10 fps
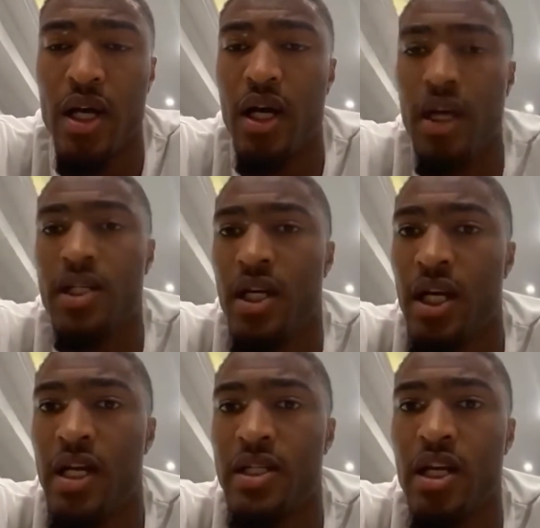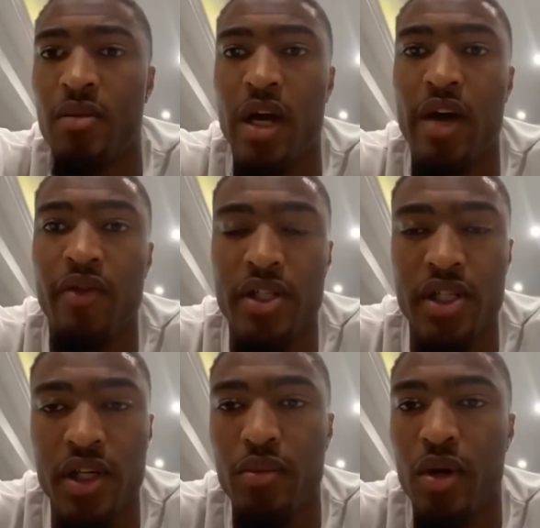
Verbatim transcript: I understand the lifestyle of having a single